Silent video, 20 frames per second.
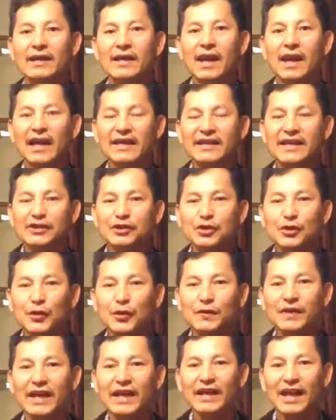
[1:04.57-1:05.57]
and the
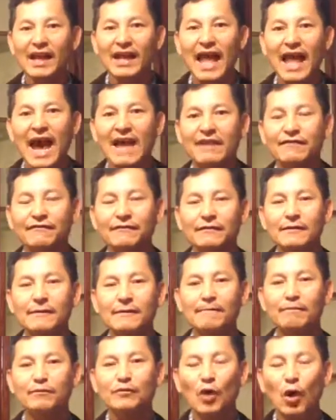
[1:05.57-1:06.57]
truth and the life.
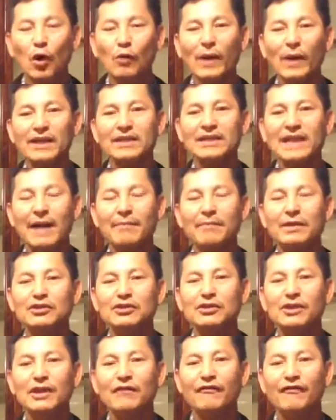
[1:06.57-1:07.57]
No one comes
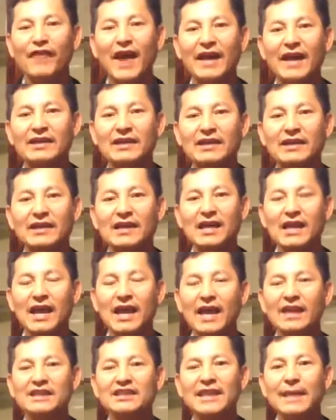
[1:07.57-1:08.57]
unto the Father
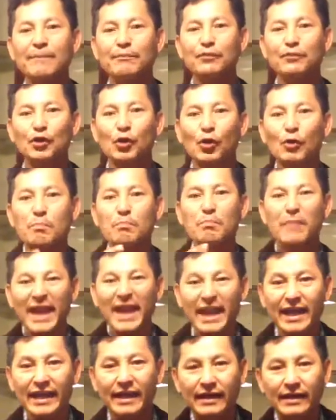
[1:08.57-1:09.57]
except through
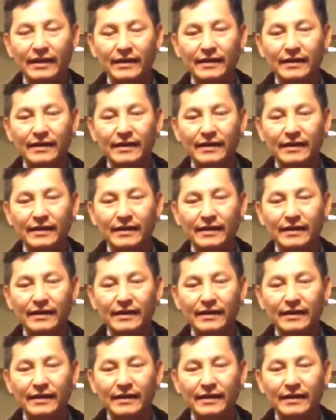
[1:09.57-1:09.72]
me.